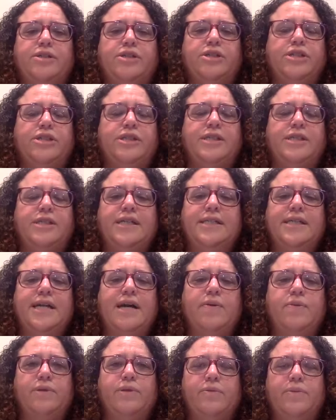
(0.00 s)
She sat
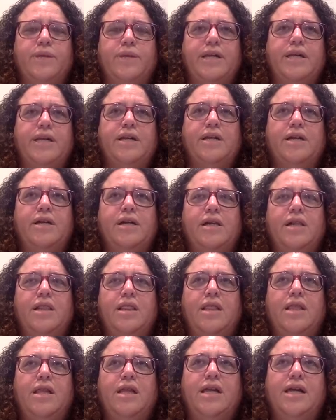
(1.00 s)
down with me
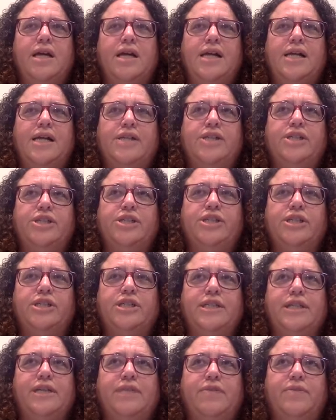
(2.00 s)
and she
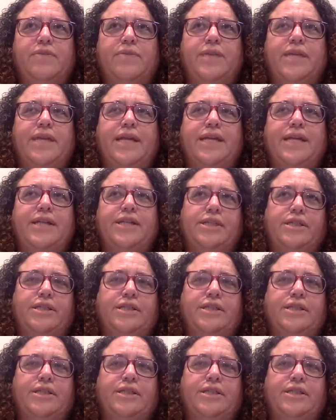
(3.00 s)
checked every medication,